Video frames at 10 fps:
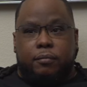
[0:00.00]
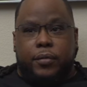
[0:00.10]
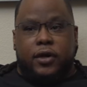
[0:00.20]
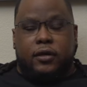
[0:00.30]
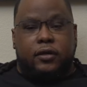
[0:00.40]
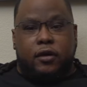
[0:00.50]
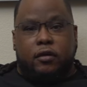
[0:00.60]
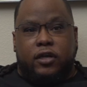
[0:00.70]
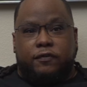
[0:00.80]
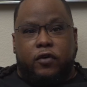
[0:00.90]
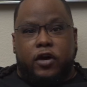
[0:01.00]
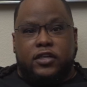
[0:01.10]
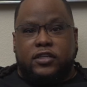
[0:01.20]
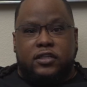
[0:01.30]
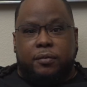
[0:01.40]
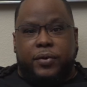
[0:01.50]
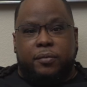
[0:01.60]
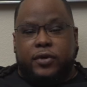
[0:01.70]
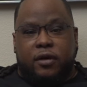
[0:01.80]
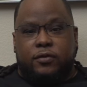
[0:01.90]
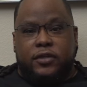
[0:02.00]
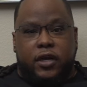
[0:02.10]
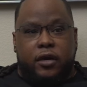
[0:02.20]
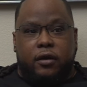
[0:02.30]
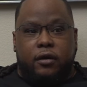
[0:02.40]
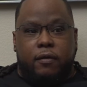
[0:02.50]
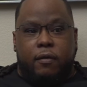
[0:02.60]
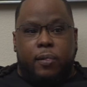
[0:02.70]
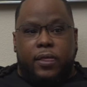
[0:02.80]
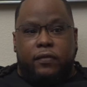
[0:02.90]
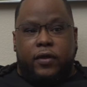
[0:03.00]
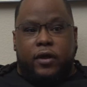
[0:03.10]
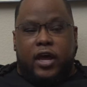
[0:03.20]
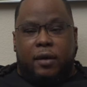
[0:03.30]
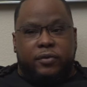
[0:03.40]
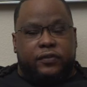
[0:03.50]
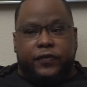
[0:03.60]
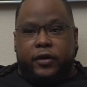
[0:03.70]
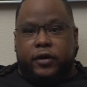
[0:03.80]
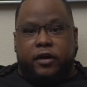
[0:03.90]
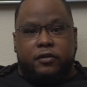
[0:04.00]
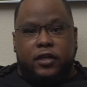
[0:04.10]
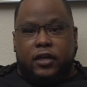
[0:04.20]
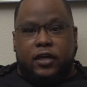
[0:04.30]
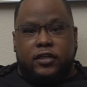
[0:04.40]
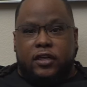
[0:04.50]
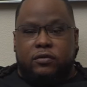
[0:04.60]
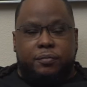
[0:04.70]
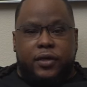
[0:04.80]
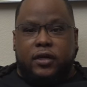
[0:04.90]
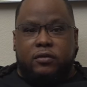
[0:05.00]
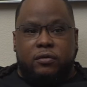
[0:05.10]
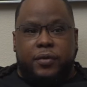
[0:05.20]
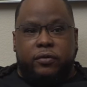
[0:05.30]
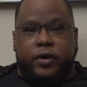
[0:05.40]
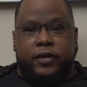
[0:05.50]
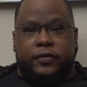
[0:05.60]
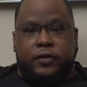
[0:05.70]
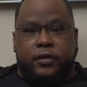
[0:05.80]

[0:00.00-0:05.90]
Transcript: but you know, as far as the people that was there, the atmosphere, everything like that, it was big. It was a big race.